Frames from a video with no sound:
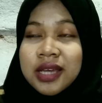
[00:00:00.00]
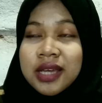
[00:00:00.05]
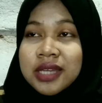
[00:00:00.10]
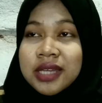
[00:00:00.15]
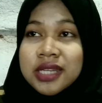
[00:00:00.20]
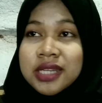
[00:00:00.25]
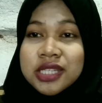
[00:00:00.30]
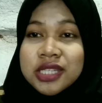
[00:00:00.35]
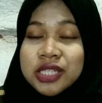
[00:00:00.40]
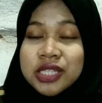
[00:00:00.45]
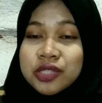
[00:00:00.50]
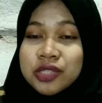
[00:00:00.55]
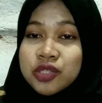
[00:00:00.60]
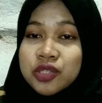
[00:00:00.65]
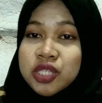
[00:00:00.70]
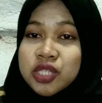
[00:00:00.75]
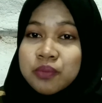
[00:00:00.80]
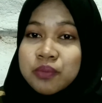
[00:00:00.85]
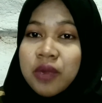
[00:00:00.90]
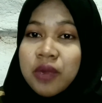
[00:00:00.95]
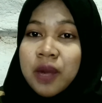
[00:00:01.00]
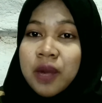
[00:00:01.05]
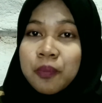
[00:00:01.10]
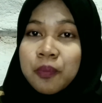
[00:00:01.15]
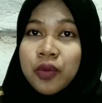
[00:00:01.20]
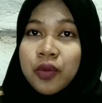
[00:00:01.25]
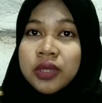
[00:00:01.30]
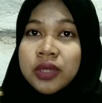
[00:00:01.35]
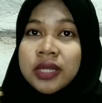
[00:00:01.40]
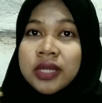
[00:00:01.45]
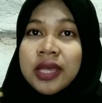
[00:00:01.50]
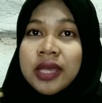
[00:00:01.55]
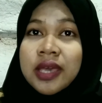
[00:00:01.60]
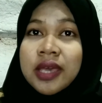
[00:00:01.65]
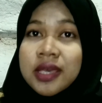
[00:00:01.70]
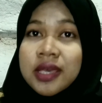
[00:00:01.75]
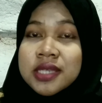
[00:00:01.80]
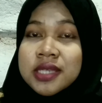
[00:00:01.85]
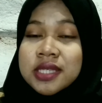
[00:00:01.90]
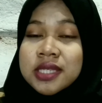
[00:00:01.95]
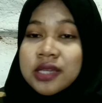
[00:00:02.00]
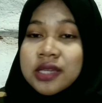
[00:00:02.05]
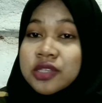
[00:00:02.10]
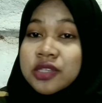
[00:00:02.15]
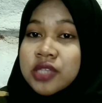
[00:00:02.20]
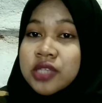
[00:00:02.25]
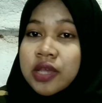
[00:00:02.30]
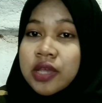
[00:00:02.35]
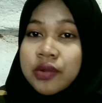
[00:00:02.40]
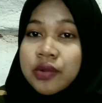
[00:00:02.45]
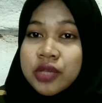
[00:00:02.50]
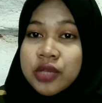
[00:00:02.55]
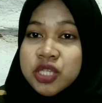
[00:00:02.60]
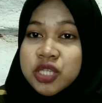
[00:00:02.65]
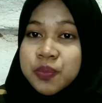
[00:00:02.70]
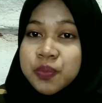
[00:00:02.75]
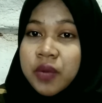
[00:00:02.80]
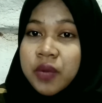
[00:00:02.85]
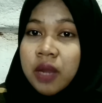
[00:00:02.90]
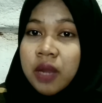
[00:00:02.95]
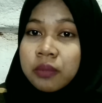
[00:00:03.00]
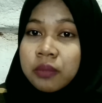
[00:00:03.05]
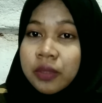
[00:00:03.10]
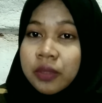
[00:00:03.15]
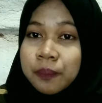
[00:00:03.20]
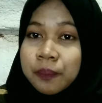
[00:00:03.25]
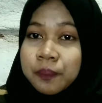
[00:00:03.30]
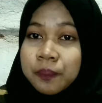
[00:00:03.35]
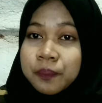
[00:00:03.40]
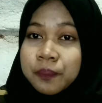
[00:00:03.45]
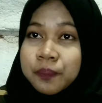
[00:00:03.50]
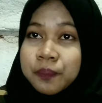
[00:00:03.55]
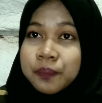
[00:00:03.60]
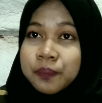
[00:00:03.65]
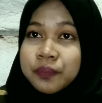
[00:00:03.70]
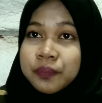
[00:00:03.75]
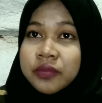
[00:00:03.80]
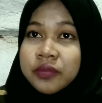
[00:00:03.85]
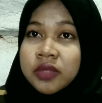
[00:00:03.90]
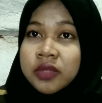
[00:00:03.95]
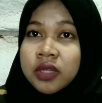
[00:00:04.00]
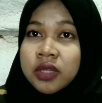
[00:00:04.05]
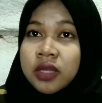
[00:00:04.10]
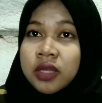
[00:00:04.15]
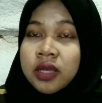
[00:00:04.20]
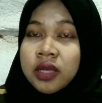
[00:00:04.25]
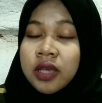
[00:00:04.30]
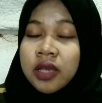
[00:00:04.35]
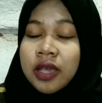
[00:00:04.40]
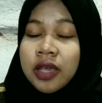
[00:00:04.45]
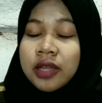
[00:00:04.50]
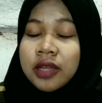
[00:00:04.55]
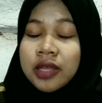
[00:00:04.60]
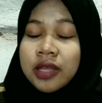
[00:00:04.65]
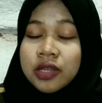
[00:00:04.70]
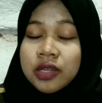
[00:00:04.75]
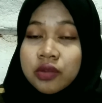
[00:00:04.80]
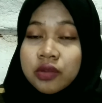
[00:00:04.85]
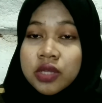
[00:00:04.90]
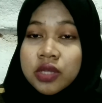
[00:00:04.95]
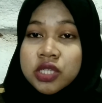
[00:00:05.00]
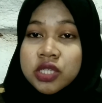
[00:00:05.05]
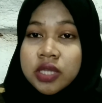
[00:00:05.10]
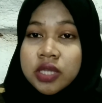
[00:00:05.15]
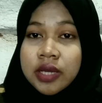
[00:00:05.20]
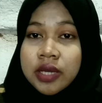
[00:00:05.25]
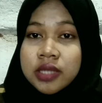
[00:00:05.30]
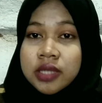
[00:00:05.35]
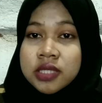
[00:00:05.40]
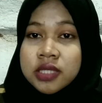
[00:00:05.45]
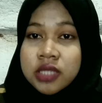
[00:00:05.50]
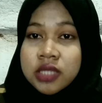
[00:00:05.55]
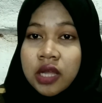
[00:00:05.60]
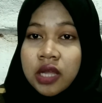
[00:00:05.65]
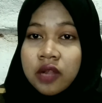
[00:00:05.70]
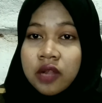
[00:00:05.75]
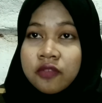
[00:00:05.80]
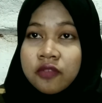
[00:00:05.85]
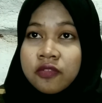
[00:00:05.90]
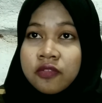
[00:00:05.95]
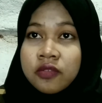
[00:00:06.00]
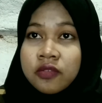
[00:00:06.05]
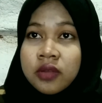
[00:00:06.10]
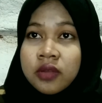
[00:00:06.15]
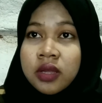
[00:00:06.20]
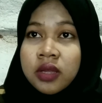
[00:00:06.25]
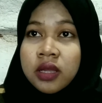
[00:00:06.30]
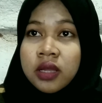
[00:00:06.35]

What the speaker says: Addiction to smartphone is a serious problem. In Indonesia itself,